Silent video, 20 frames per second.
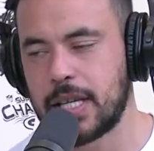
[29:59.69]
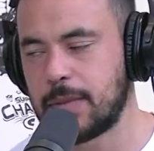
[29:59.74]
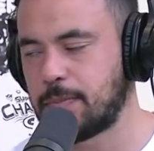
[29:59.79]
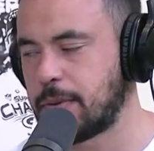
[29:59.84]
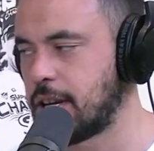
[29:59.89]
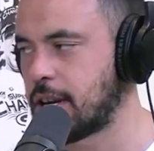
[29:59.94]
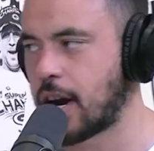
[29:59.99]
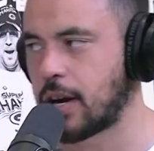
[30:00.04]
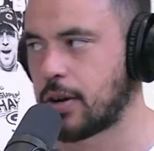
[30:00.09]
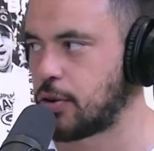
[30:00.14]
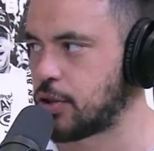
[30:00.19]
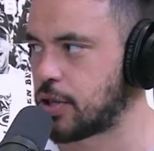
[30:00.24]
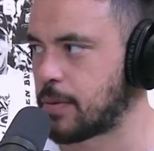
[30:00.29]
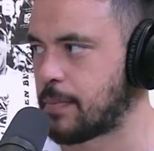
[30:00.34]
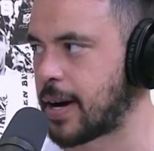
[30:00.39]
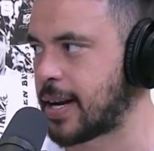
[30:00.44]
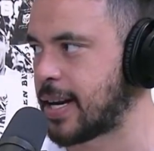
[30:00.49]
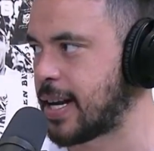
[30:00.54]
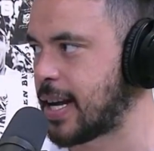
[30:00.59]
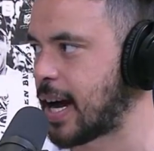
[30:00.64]
but you don't lose your
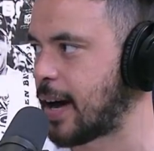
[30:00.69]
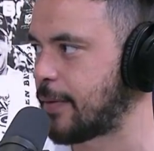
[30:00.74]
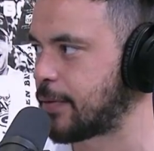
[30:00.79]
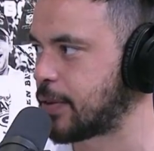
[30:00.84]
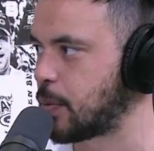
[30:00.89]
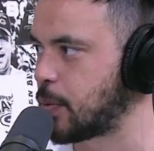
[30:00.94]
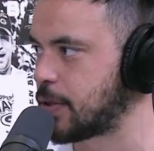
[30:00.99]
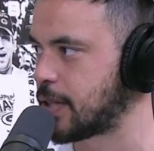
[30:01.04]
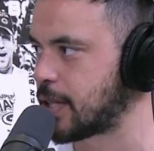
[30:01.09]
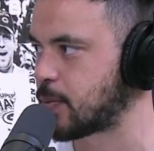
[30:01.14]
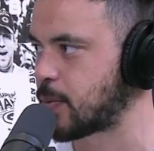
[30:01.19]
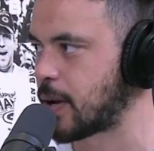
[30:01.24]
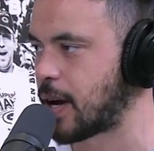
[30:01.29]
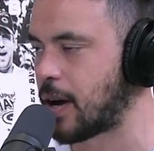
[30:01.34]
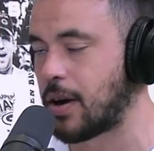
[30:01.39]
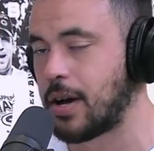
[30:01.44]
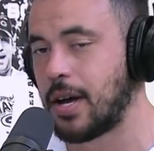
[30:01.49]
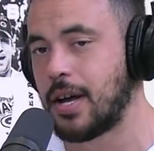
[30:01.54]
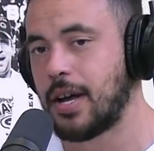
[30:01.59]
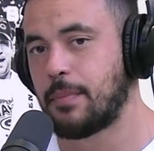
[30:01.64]
money afterwards as well.